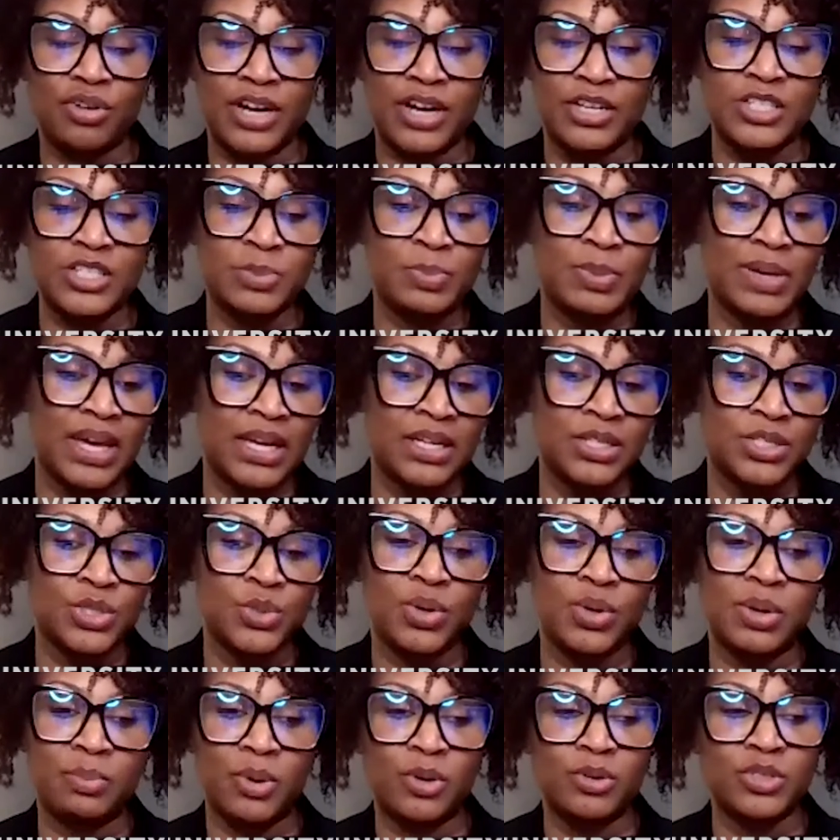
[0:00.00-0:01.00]
I just began to
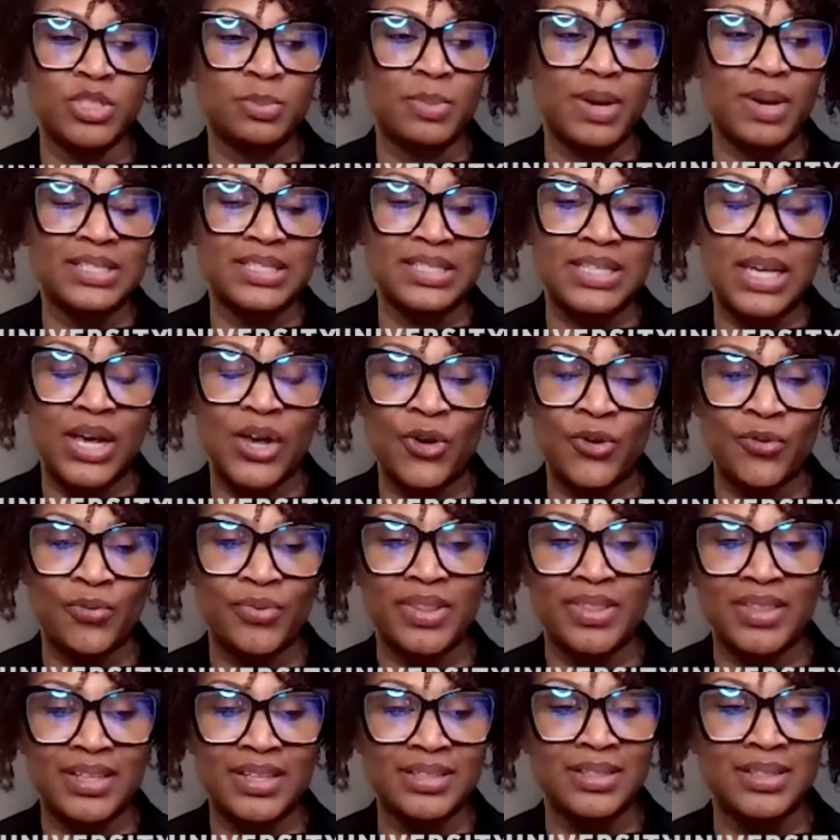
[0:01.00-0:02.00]
immerse myself.
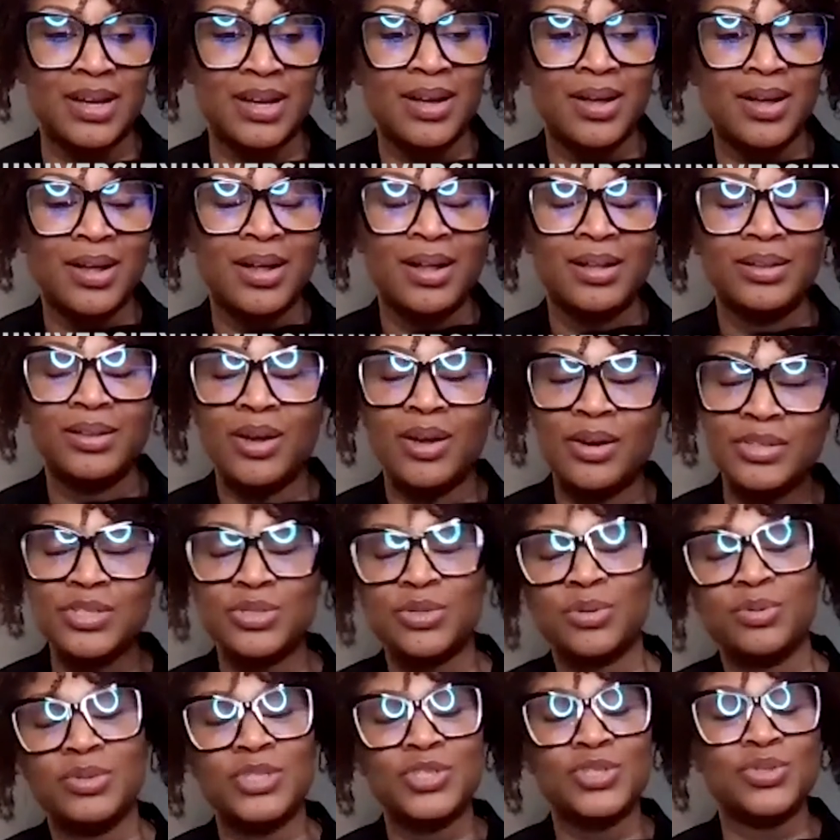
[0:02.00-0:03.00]
And then, long
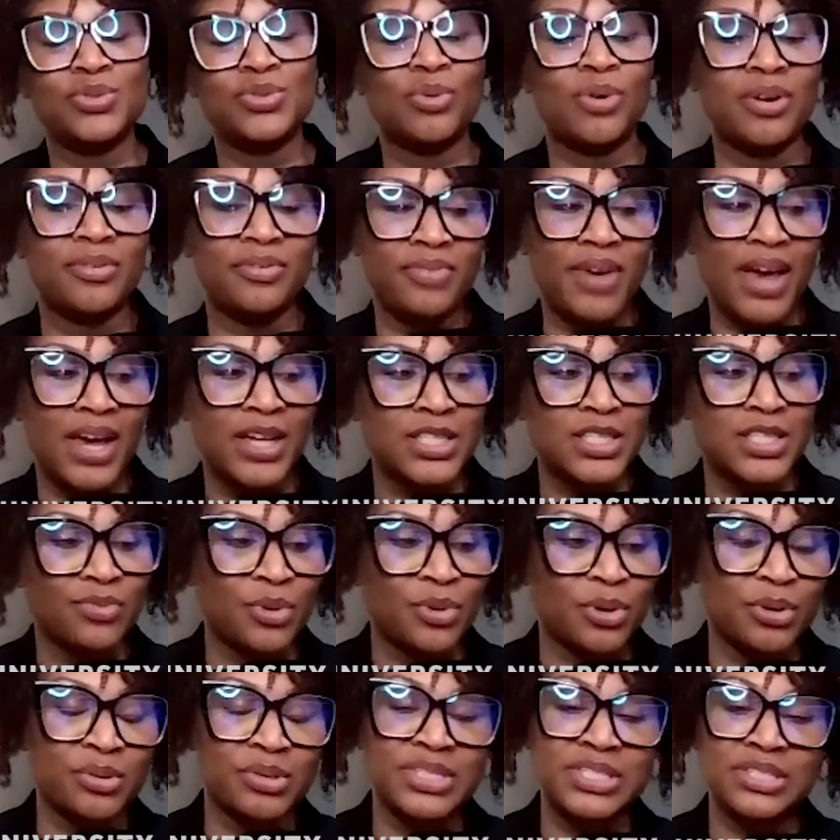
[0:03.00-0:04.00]
story short, fast
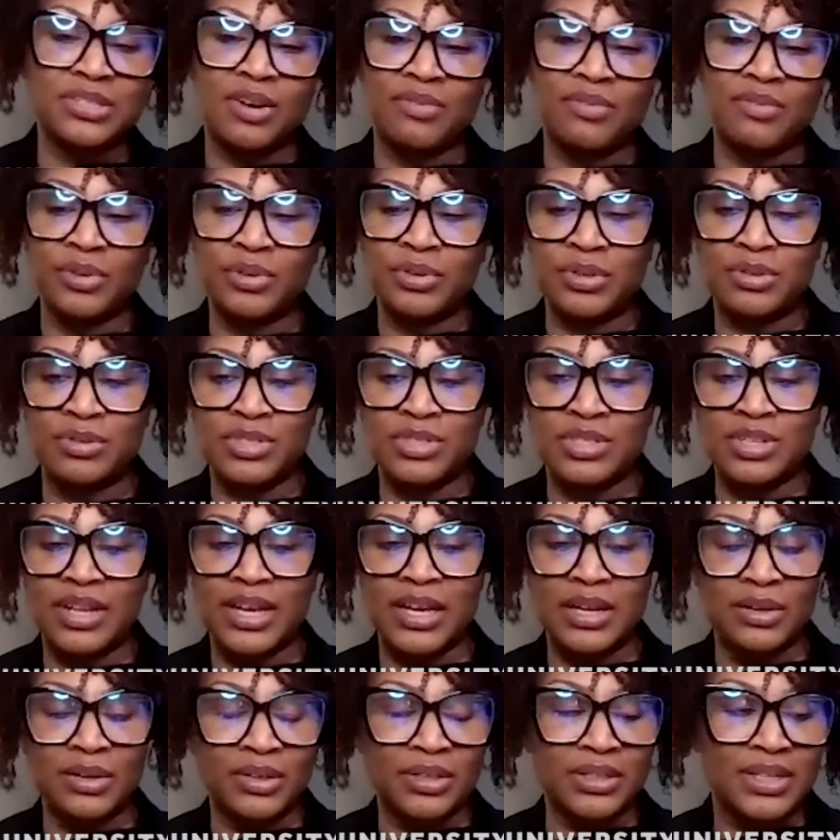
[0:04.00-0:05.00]
forward several years
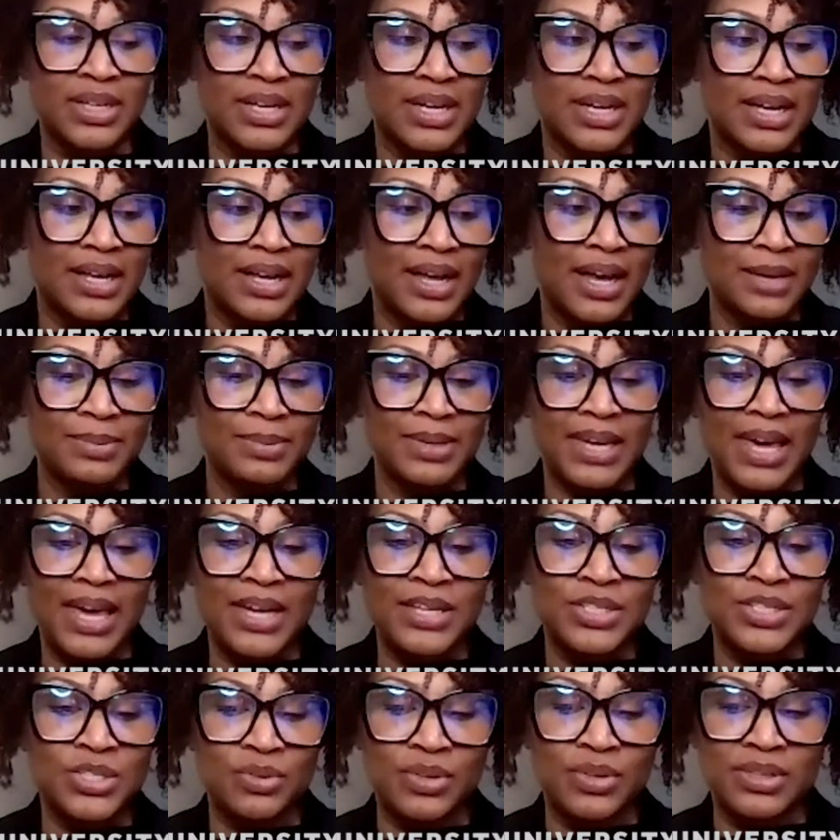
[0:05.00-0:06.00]
later, I
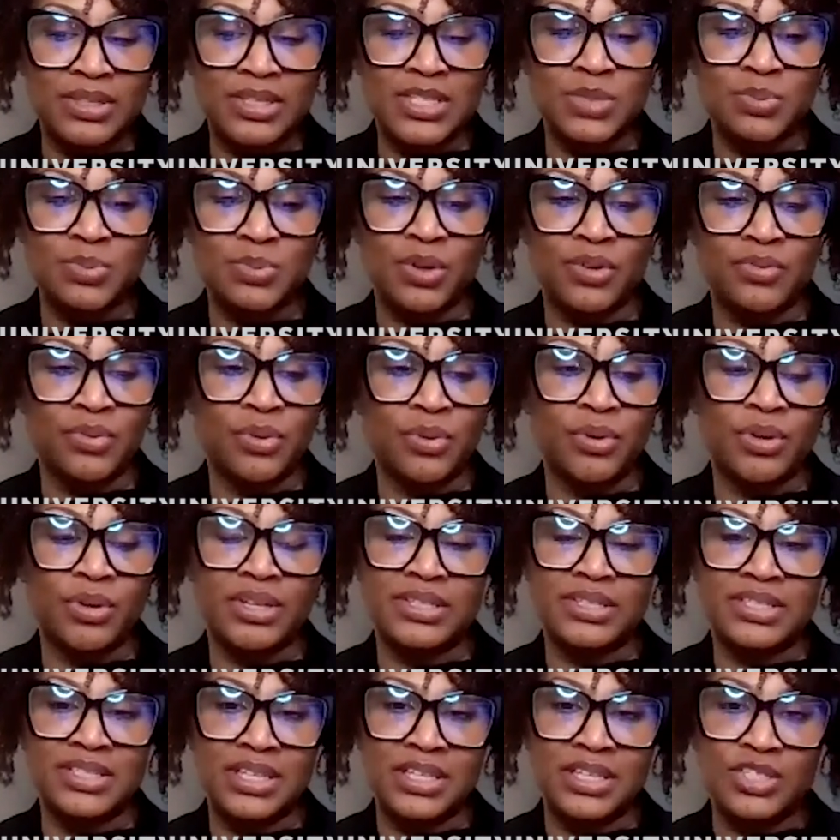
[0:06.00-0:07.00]
began doing this work for
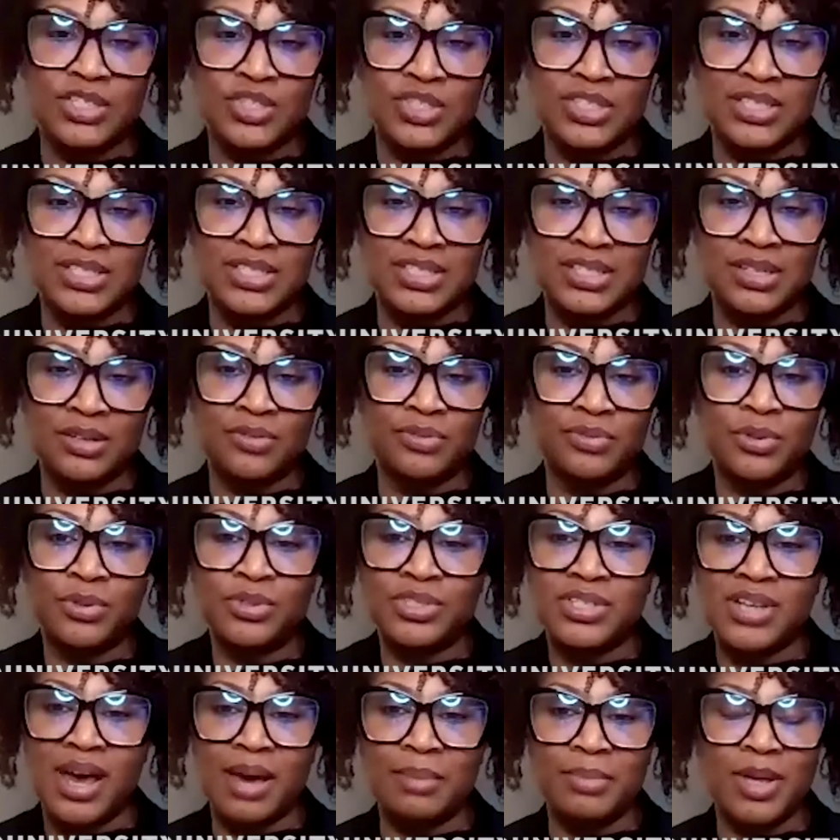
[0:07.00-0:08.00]
organizations in a
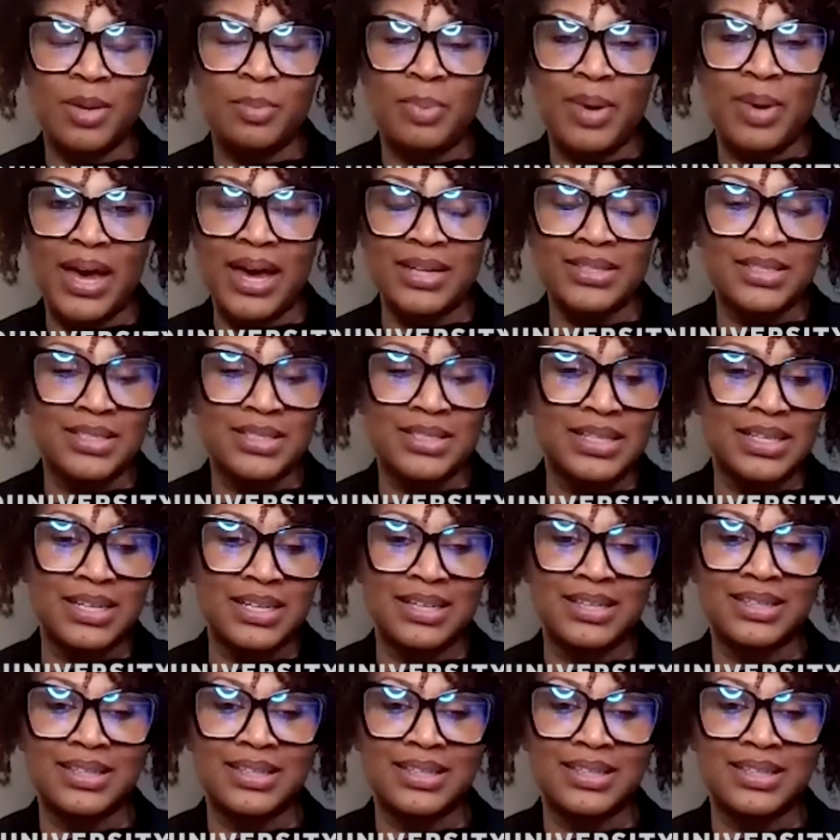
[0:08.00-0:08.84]
full-time capacity.